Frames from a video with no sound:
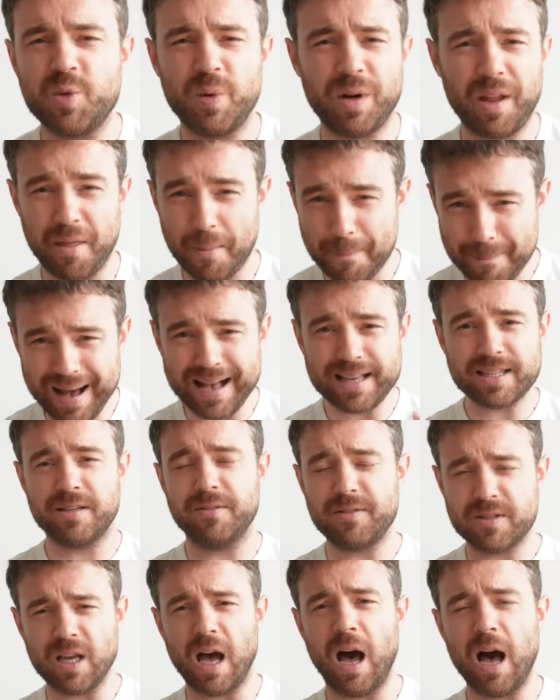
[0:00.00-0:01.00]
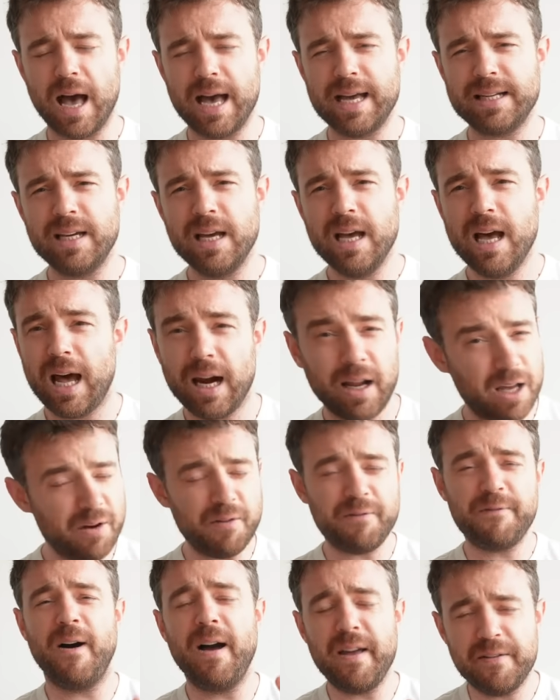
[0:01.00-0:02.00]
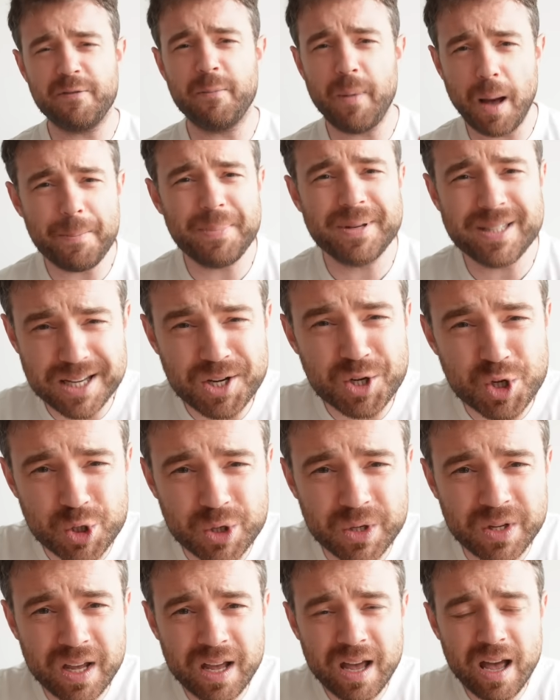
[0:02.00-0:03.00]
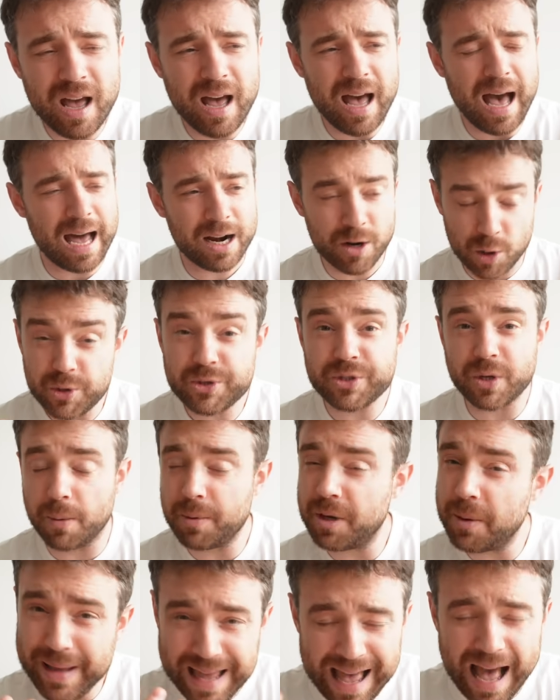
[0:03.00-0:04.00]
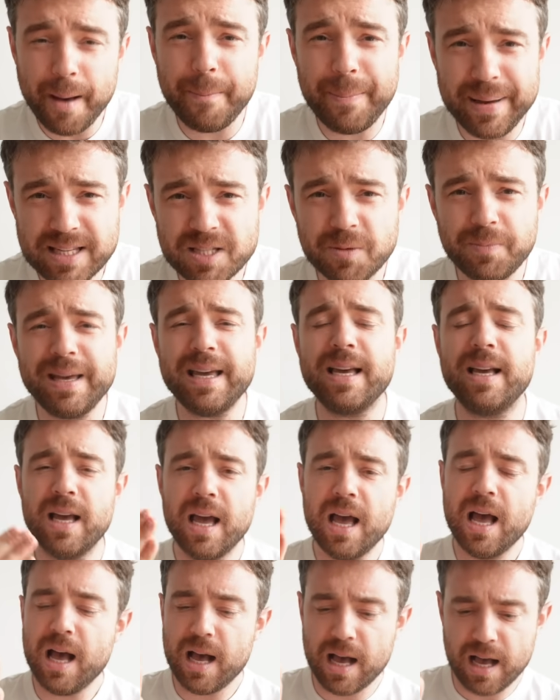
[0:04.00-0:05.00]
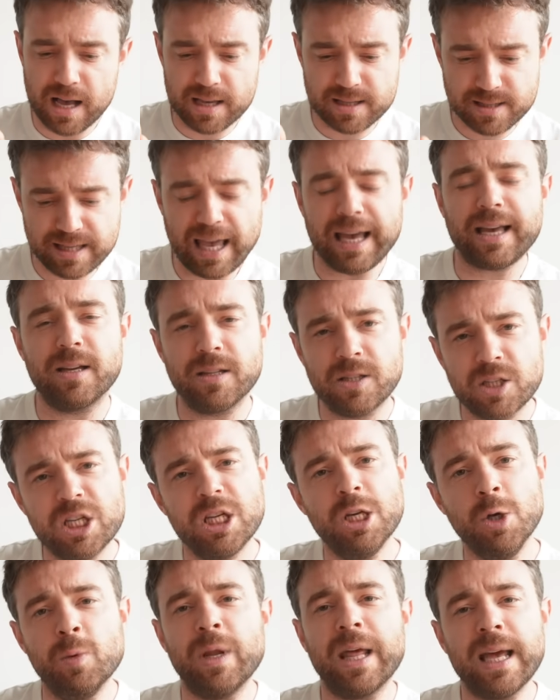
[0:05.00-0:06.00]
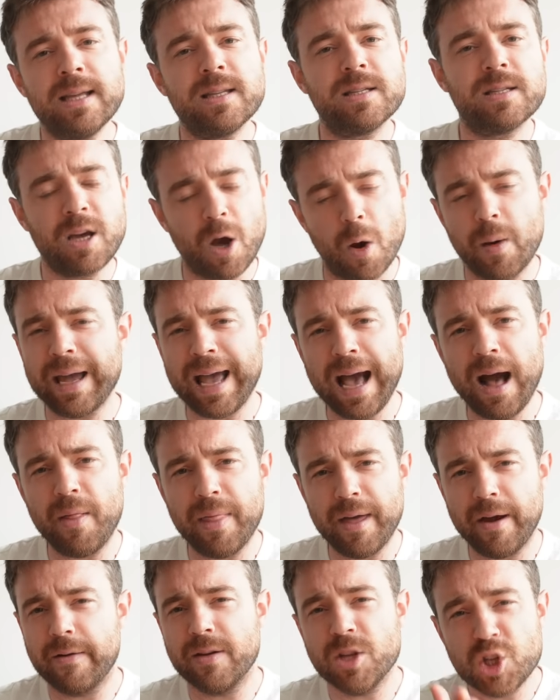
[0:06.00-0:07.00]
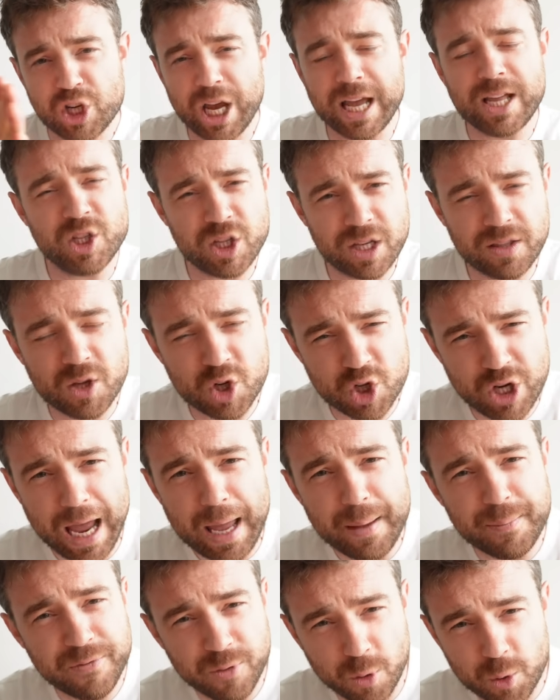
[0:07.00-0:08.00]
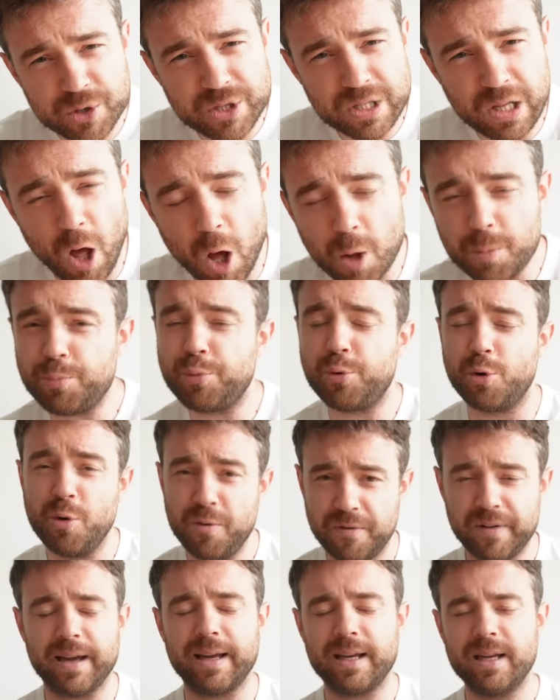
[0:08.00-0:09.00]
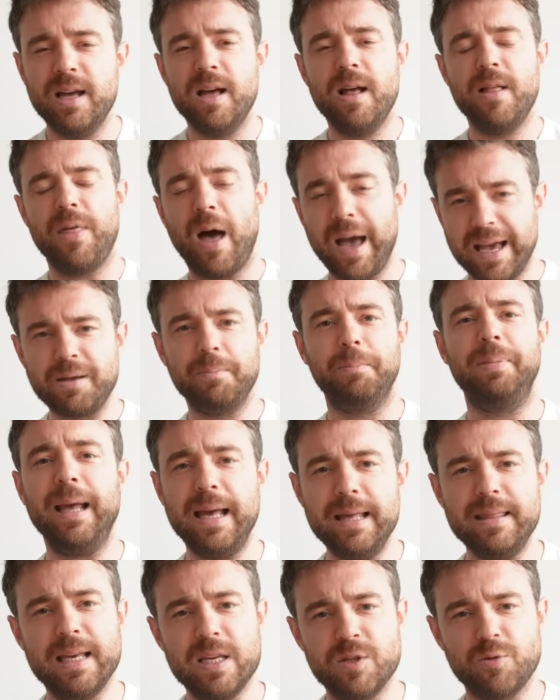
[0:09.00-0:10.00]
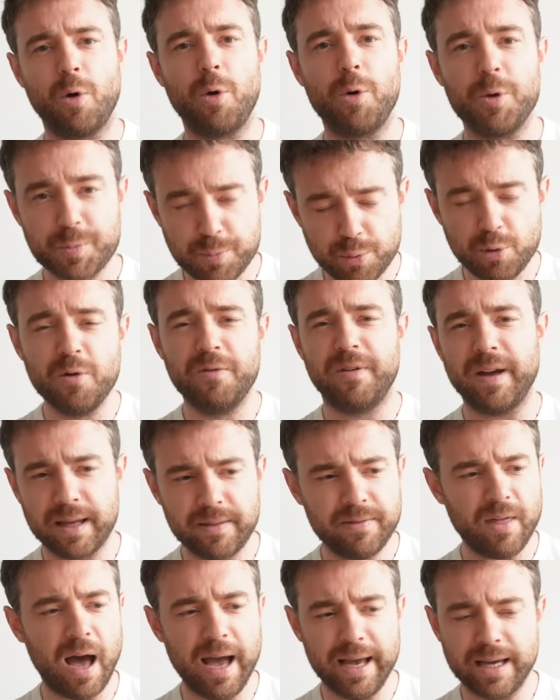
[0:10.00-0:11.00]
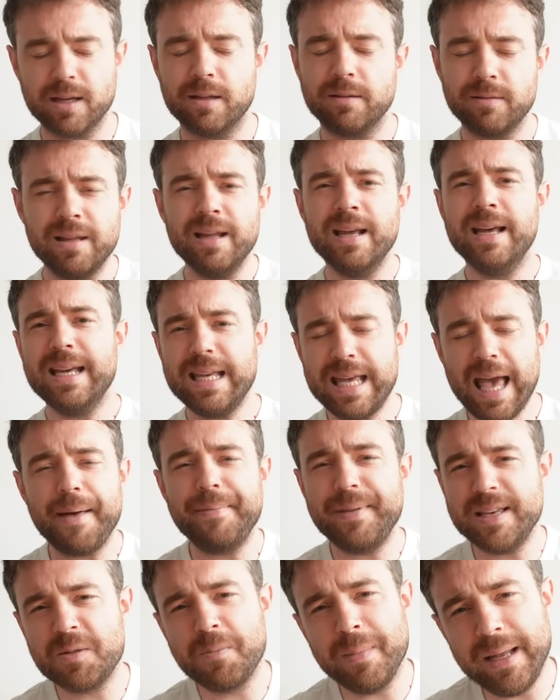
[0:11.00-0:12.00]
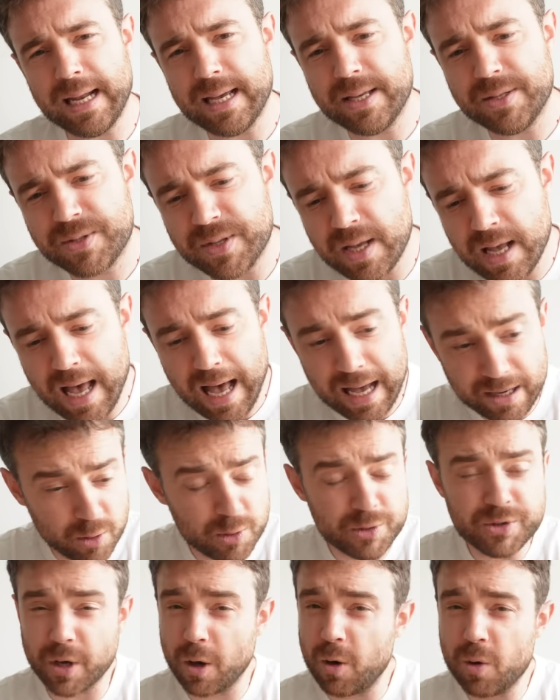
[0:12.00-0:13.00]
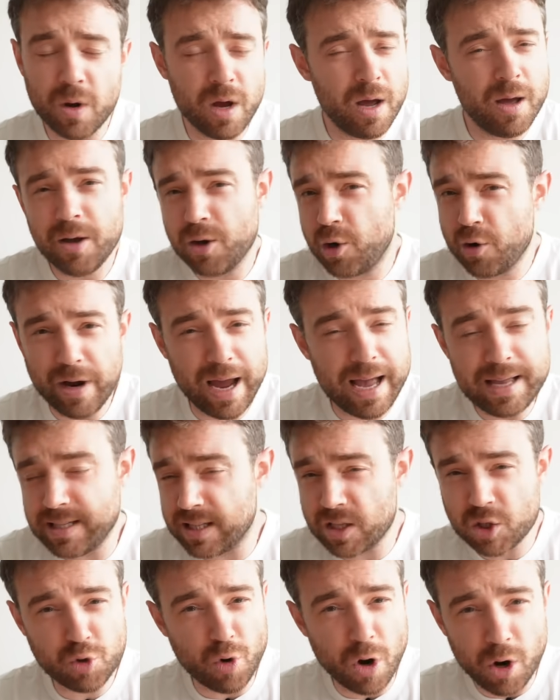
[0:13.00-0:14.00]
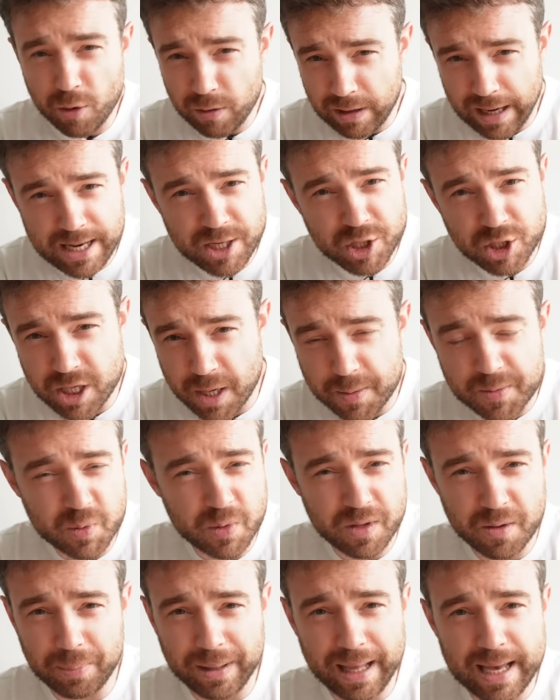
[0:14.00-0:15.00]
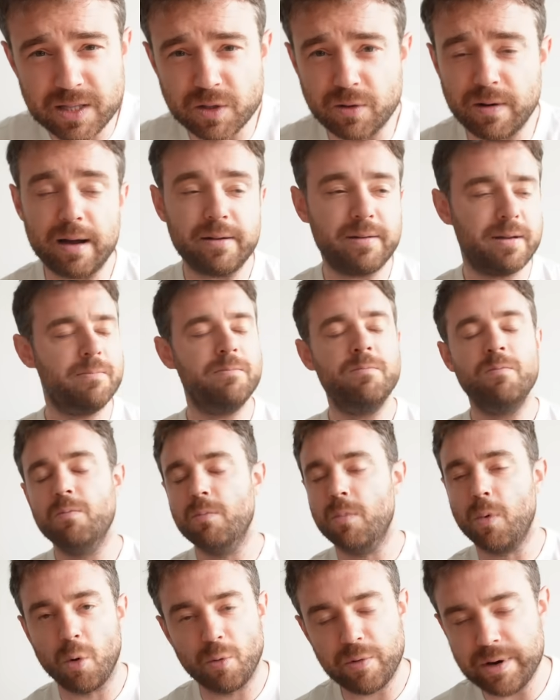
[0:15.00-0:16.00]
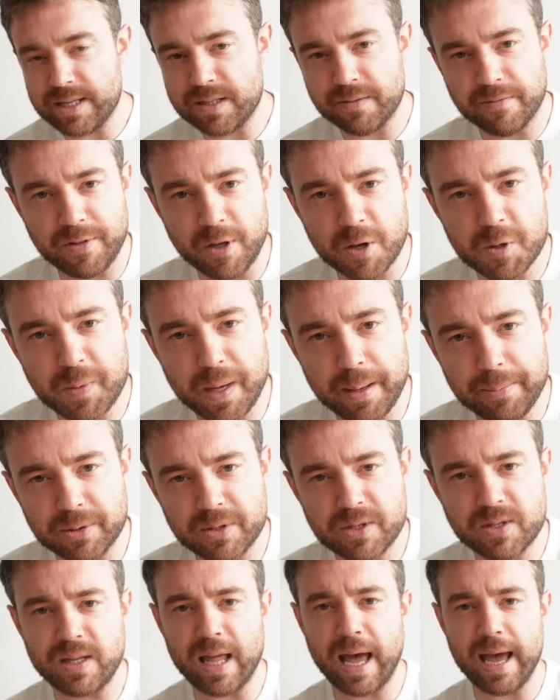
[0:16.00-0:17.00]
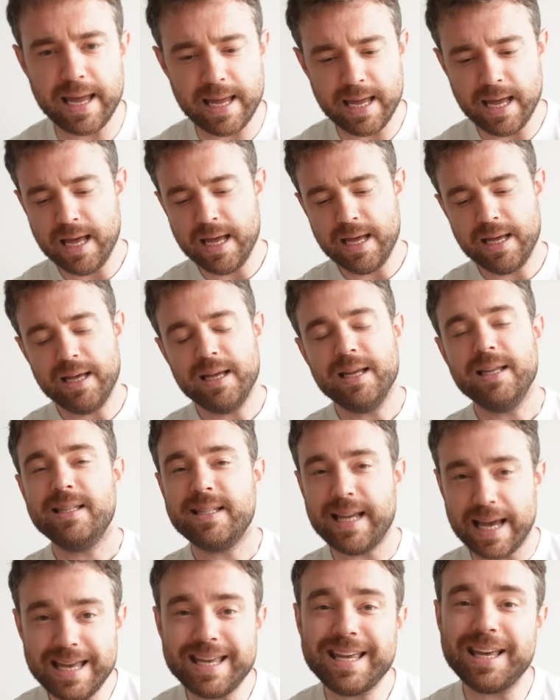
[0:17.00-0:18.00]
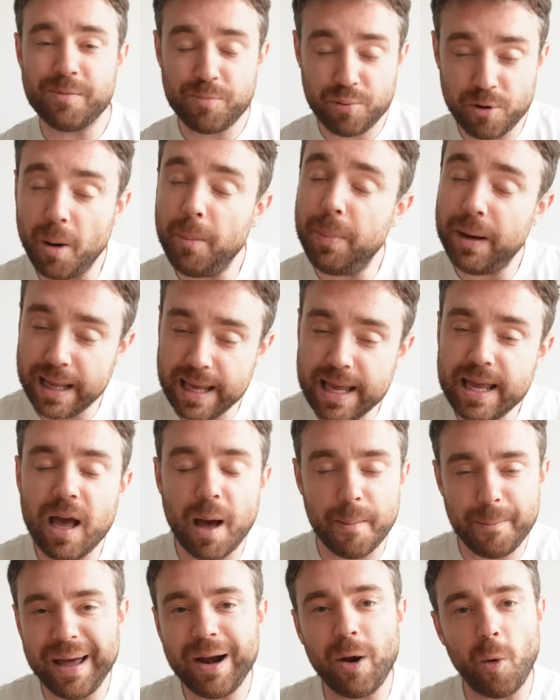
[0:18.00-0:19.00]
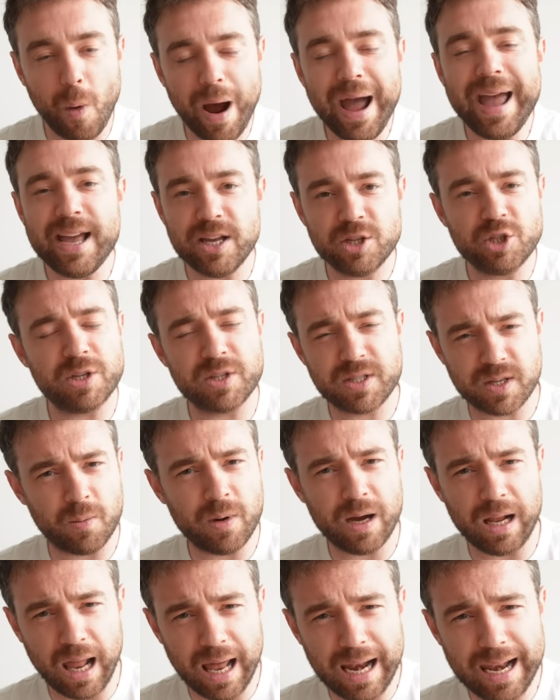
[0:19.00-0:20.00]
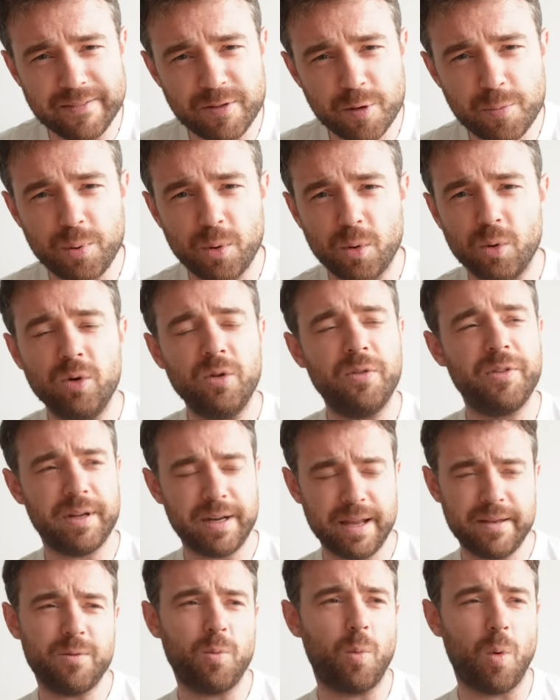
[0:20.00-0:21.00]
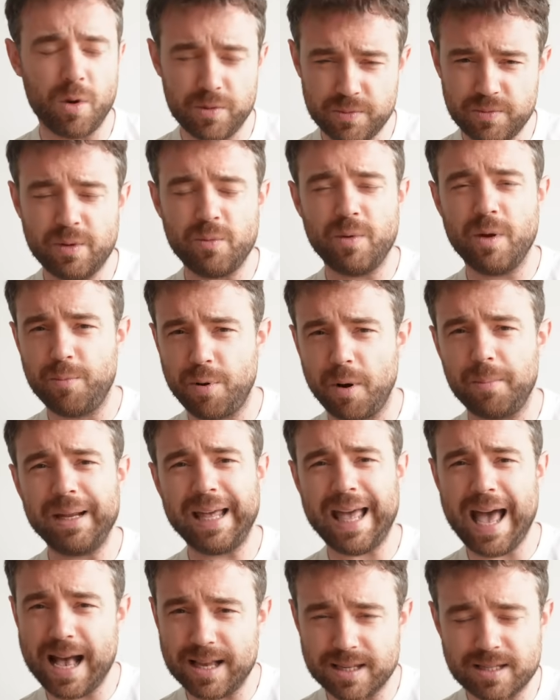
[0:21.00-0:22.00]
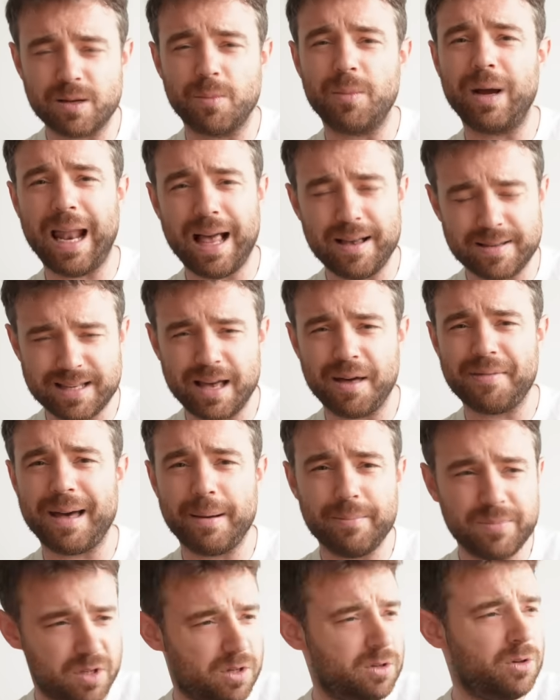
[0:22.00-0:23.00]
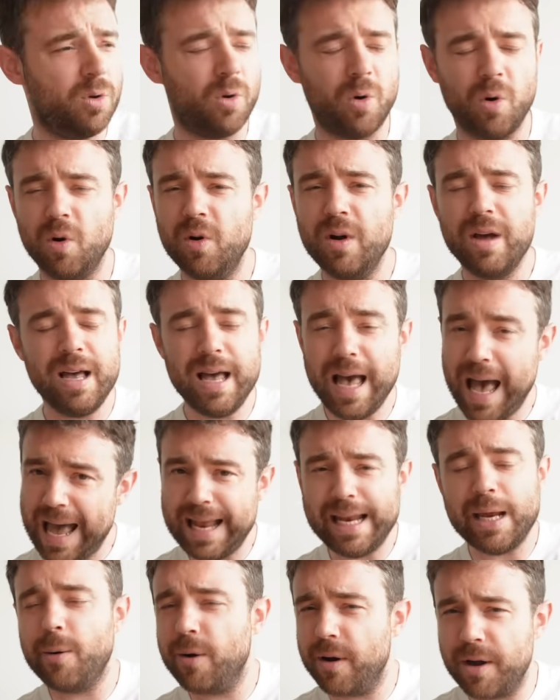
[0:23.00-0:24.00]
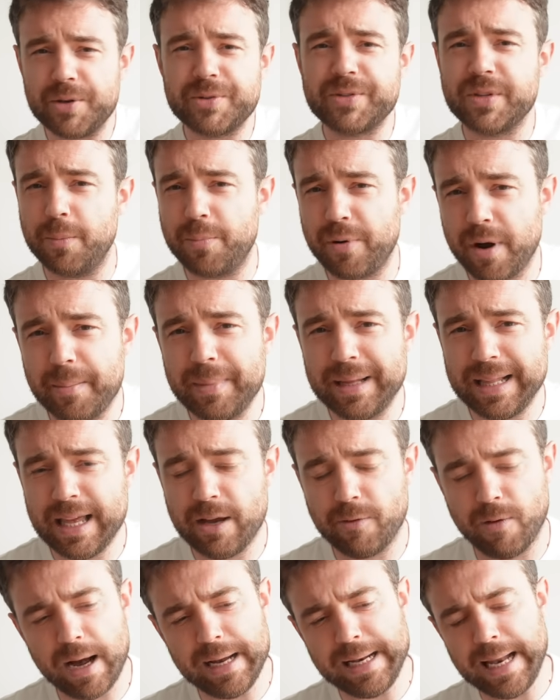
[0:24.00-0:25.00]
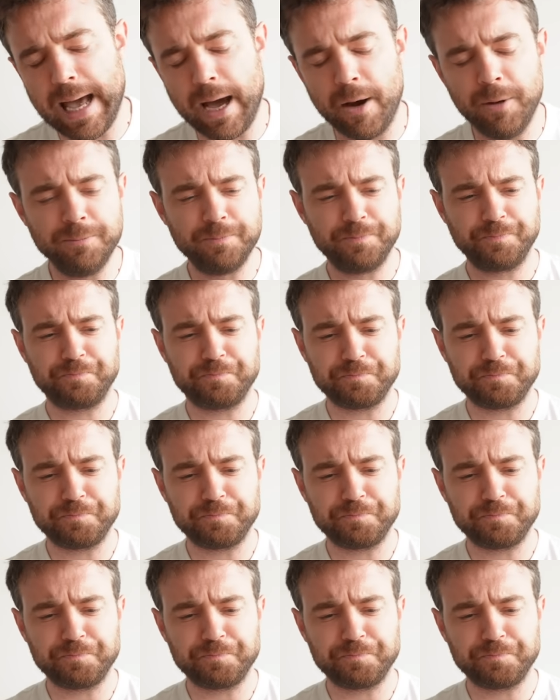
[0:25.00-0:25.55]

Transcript: to another massive side, and I'm going to fight for my position. And also, I'm going to be happy to be a second unit going out there and changing the shape for slot, proving that I can play these roles, proving that I can get these minutes. And also creating stronger relationships with the players around him, more reason for those people to stay, taking probably a better wage at somewhere like Liverpool than if we probably get at somewhere like Southampton or anywhere else in the Premier League right now.